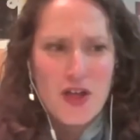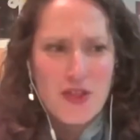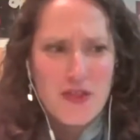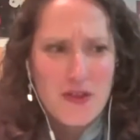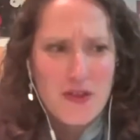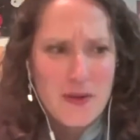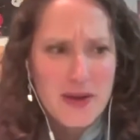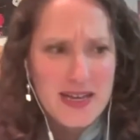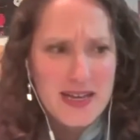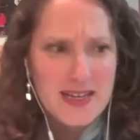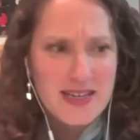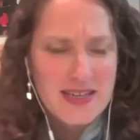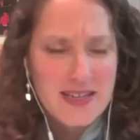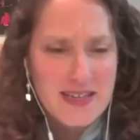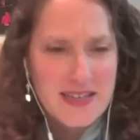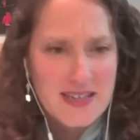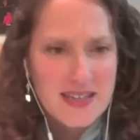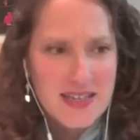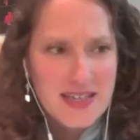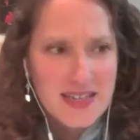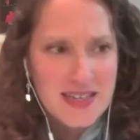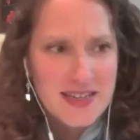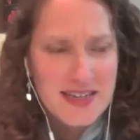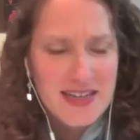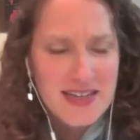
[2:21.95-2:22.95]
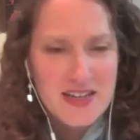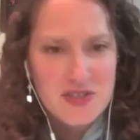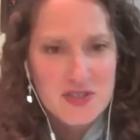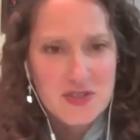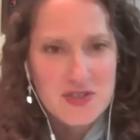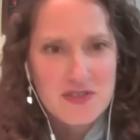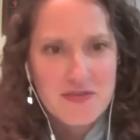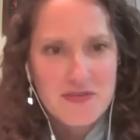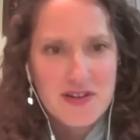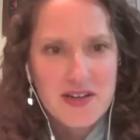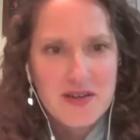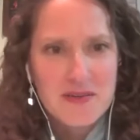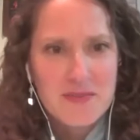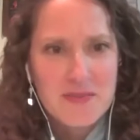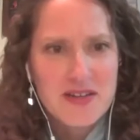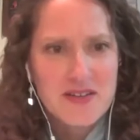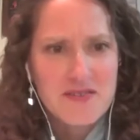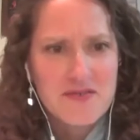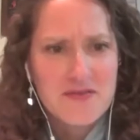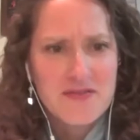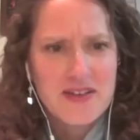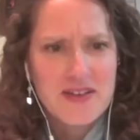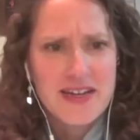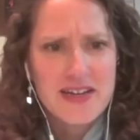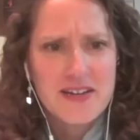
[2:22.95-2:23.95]
though I can't actually
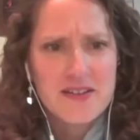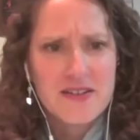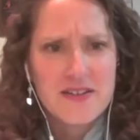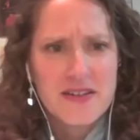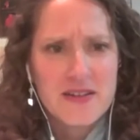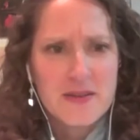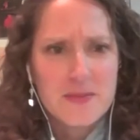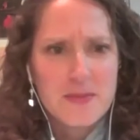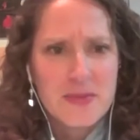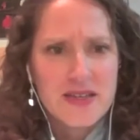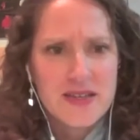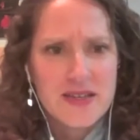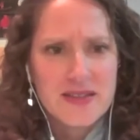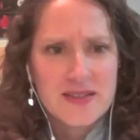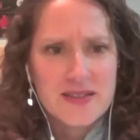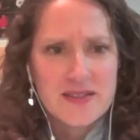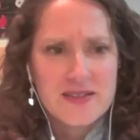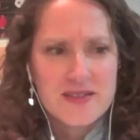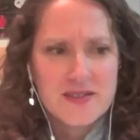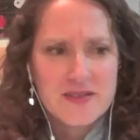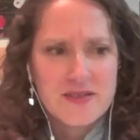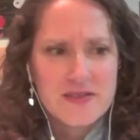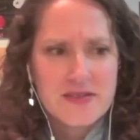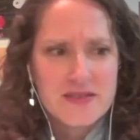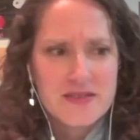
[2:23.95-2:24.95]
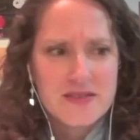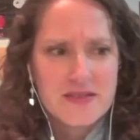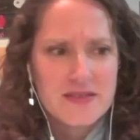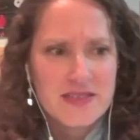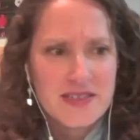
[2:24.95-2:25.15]
recommend fire and bathing suits